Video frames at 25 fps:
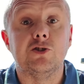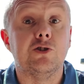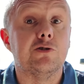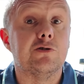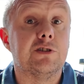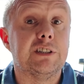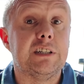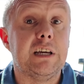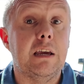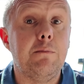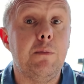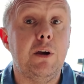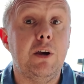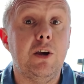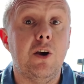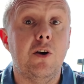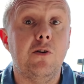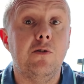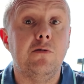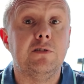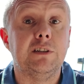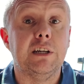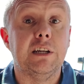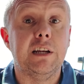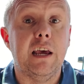You'll see me
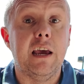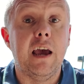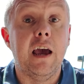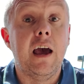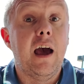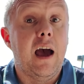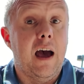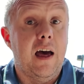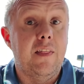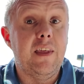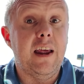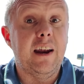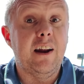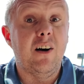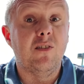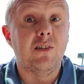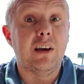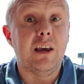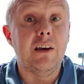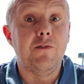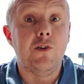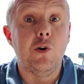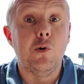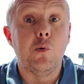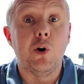using it, and then I'll
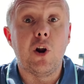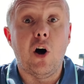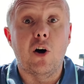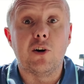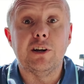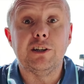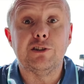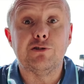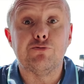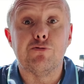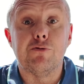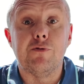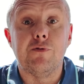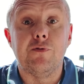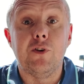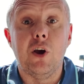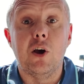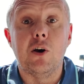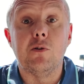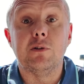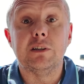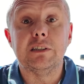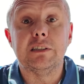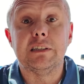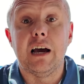give you an honest
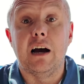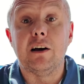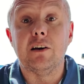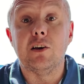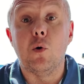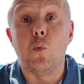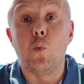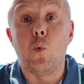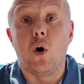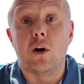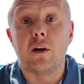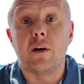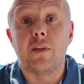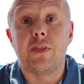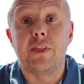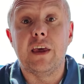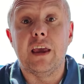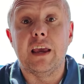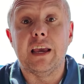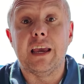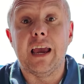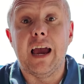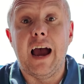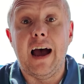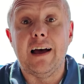review and tell you what I
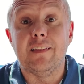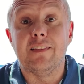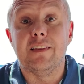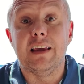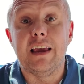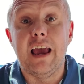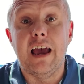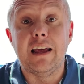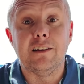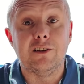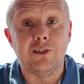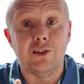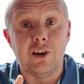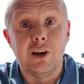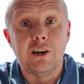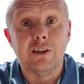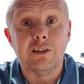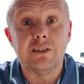think at the end.